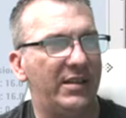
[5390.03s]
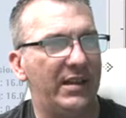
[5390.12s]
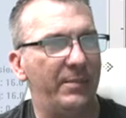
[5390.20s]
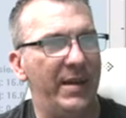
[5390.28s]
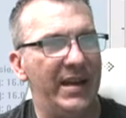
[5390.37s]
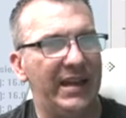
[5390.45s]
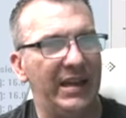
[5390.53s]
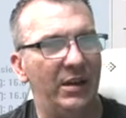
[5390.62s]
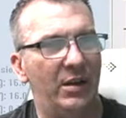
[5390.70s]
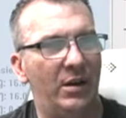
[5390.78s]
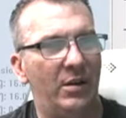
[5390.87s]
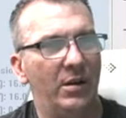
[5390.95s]
I'm making and
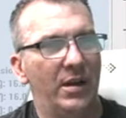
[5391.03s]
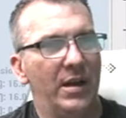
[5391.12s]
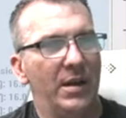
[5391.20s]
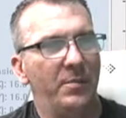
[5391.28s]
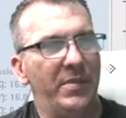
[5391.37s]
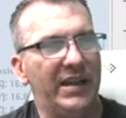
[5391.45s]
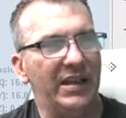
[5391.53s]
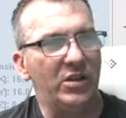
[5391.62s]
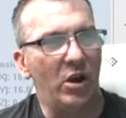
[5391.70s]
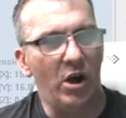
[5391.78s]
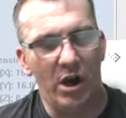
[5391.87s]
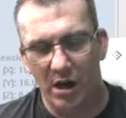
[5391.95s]
all, because
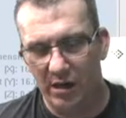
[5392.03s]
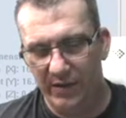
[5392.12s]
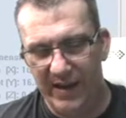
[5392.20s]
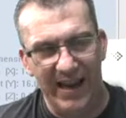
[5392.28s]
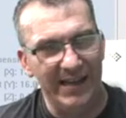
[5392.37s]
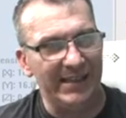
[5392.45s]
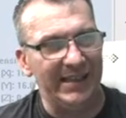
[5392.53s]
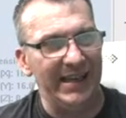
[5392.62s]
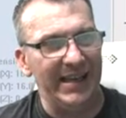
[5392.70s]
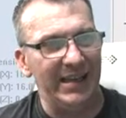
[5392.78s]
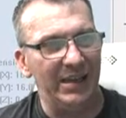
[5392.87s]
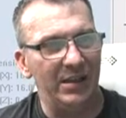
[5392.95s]
all of that is
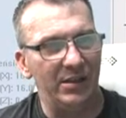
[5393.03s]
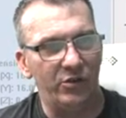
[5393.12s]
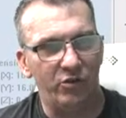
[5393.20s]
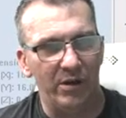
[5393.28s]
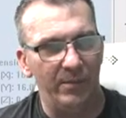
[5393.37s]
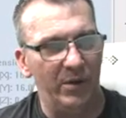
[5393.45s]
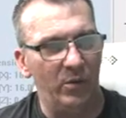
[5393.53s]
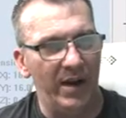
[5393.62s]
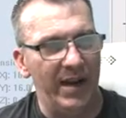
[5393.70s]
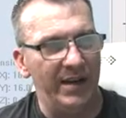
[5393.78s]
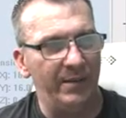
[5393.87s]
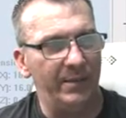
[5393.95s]
getting trimmed
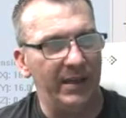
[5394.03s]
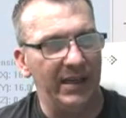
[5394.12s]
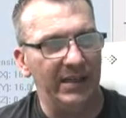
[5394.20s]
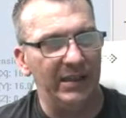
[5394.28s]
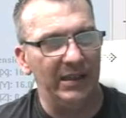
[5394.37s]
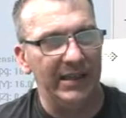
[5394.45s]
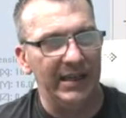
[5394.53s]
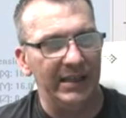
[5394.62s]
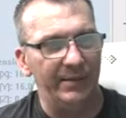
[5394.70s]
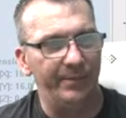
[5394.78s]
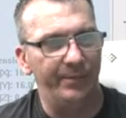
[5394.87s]
away, getting deleted.